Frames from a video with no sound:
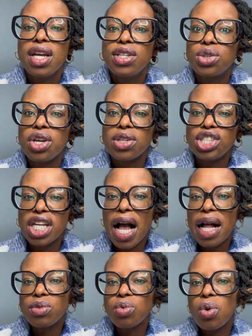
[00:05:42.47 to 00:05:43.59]
So your
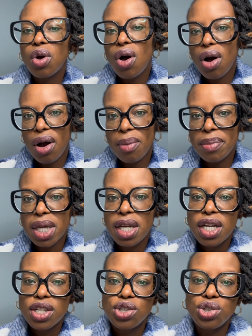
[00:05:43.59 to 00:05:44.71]
child will come
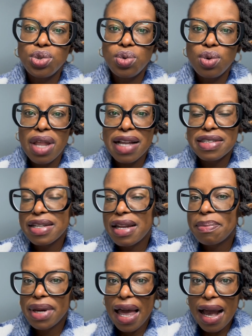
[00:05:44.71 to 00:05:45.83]
to that sleep
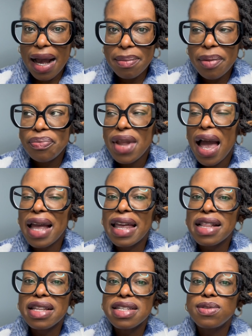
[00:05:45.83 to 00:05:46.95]
lab and
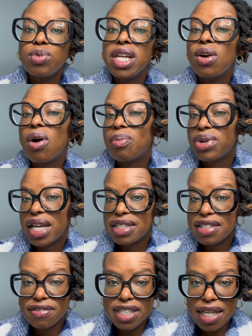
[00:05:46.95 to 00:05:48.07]
get this really
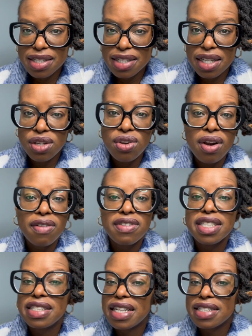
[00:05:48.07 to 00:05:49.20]
comprehensive testing. None of
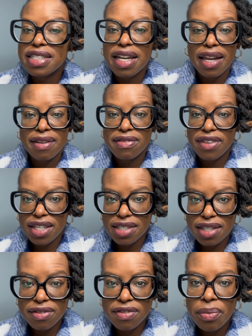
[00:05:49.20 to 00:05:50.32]
these tests are
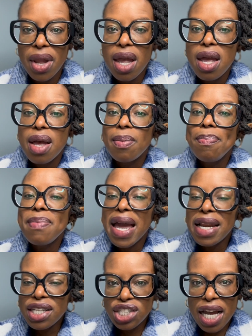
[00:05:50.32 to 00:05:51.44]
invasive.
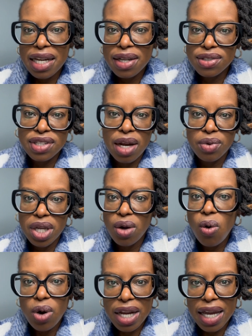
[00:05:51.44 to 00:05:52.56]
Many channels are
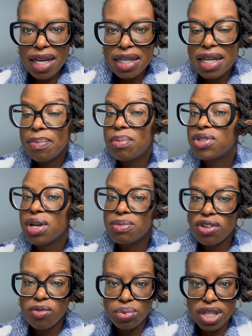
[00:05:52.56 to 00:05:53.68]
recorded in terms
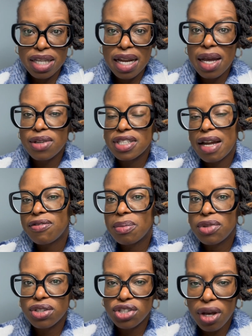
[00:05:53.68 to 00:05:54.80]
of breathing, and I'll start from
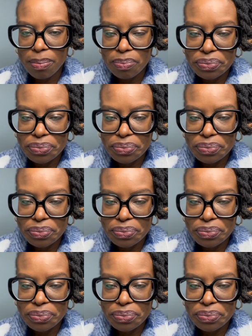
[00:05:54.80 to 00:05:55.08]
the top.